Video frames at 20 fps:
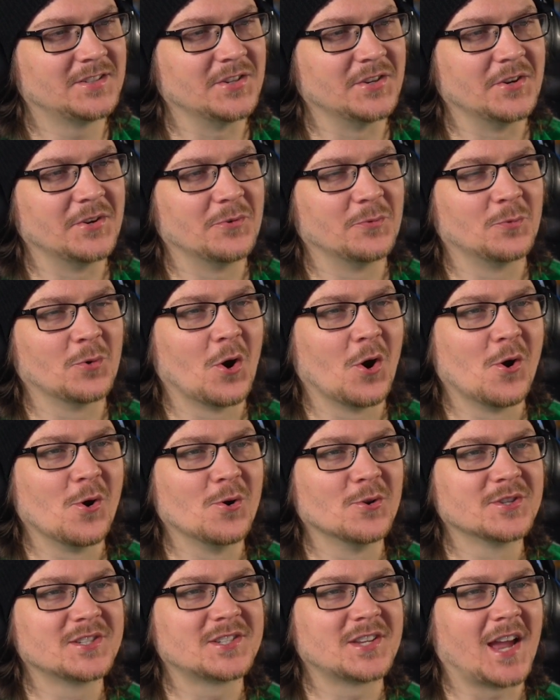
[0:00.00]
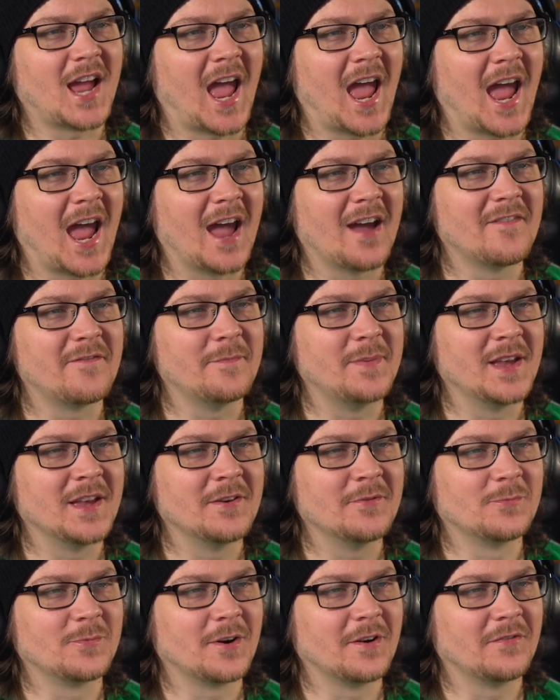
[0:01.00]
Dude, roles have
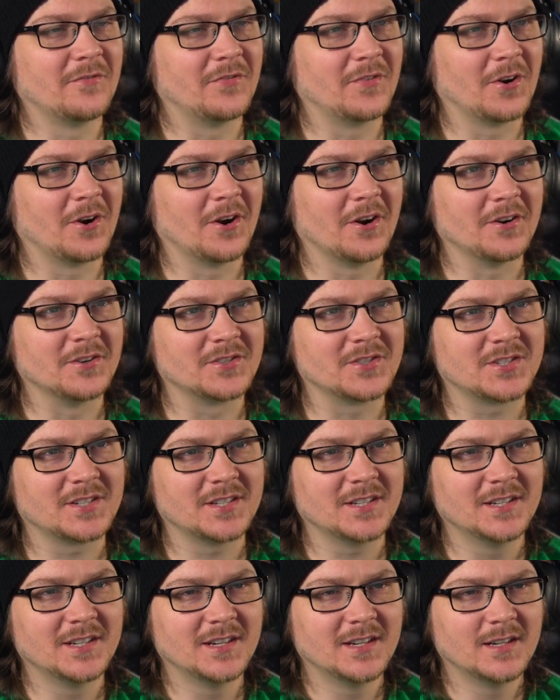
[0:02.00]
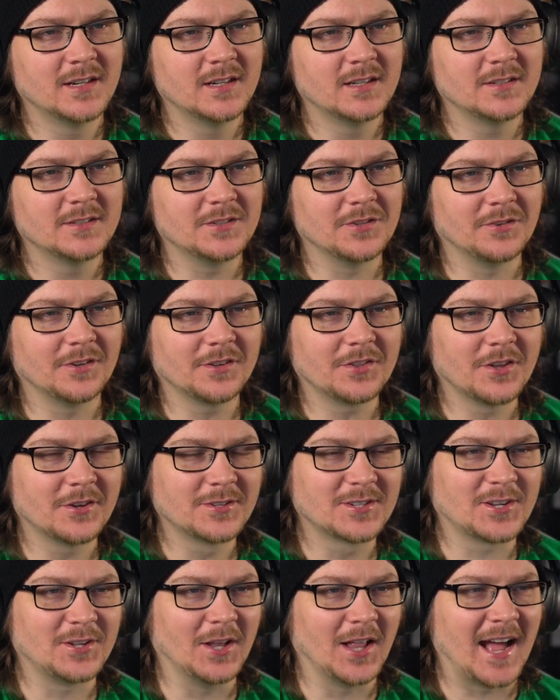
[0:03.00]
been reversed. Dude, look at
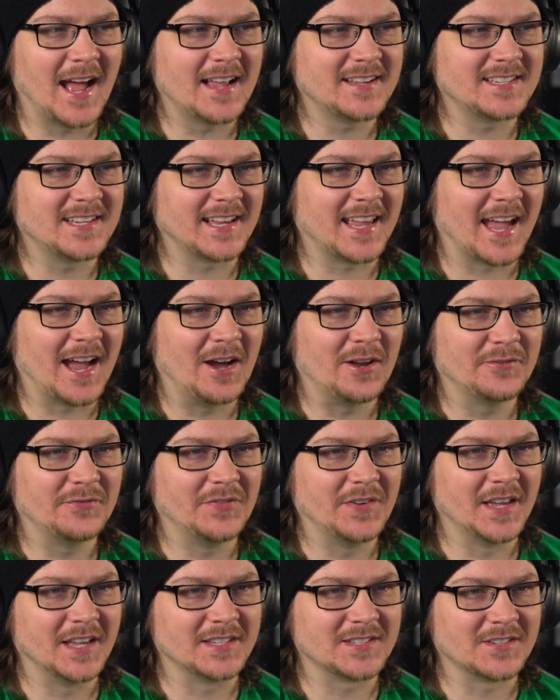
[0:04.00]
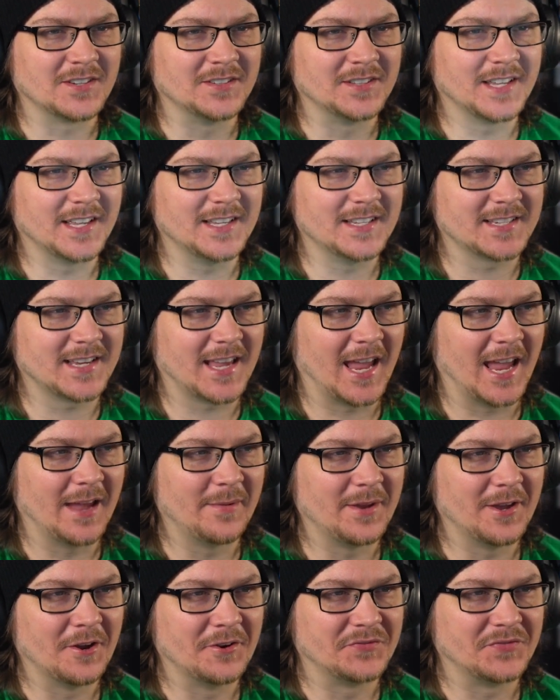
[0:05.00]
those classic outfits on these
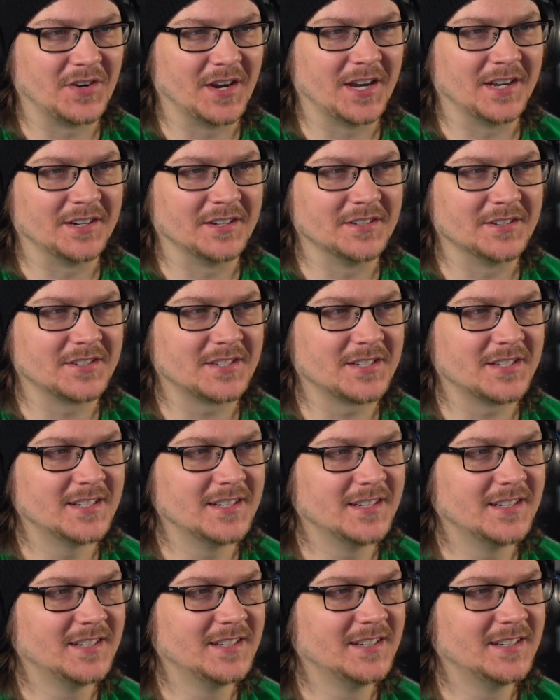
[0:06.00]
cameo fighters.